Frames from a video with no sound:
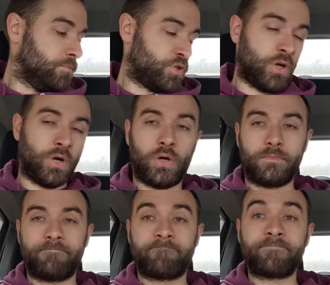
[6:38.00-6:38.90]
So
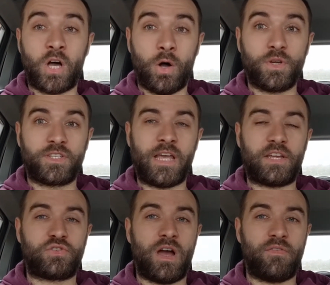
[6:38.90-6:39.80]
always
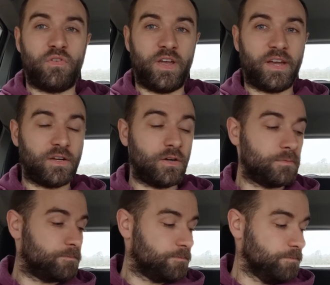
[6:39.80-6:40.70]
test drive the
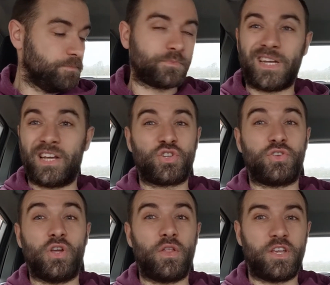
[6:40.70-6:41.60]
vehicle. I
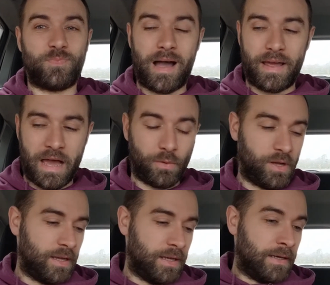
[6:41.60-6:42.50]
should know this by now.
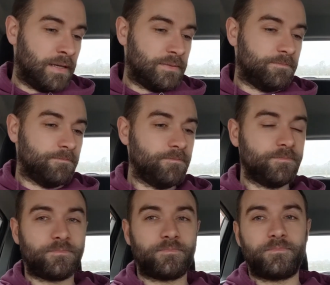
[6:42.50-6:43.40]

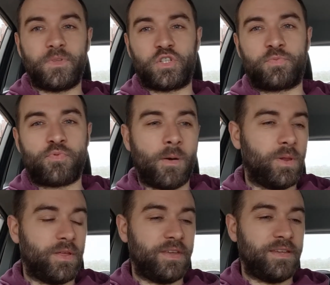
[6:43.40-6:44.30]
This is
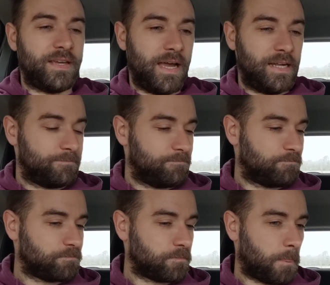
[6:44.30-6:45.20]
probably the
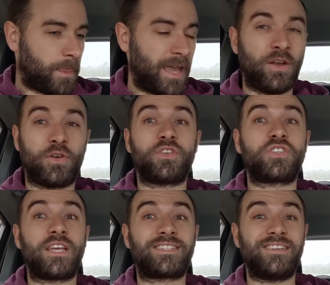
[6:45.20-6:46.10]
getting onto the
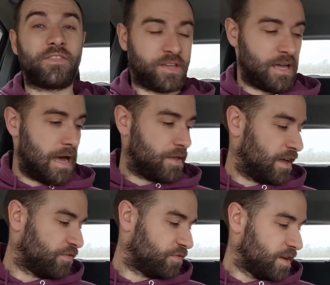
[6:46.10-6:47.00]
60th car that
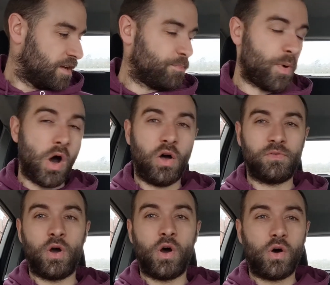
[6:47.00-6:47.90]
I've bought
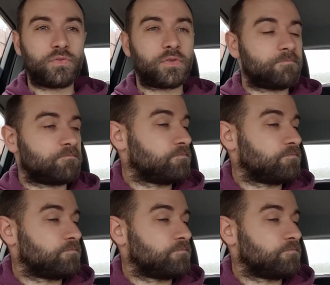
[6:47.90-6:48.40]
and owned.